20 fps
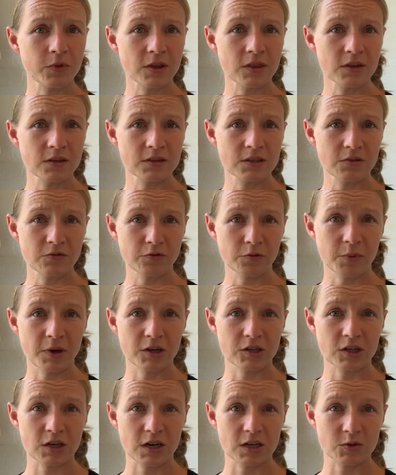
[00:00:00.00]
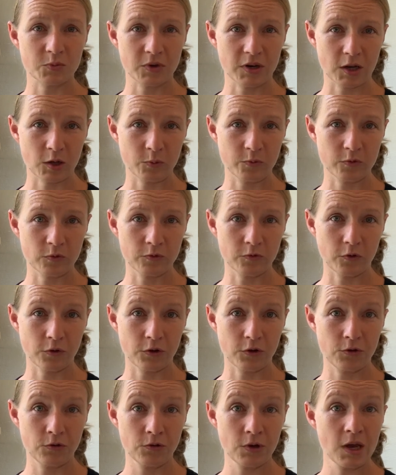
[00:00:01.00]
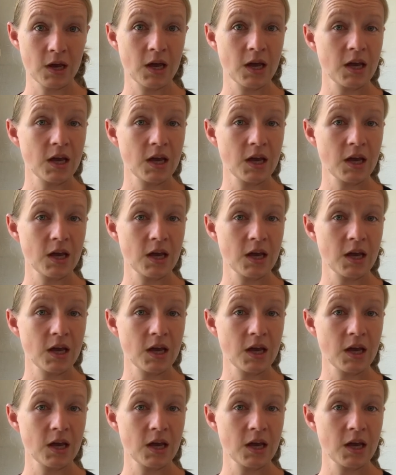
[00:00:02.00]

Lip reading: that this information has been helpful for you.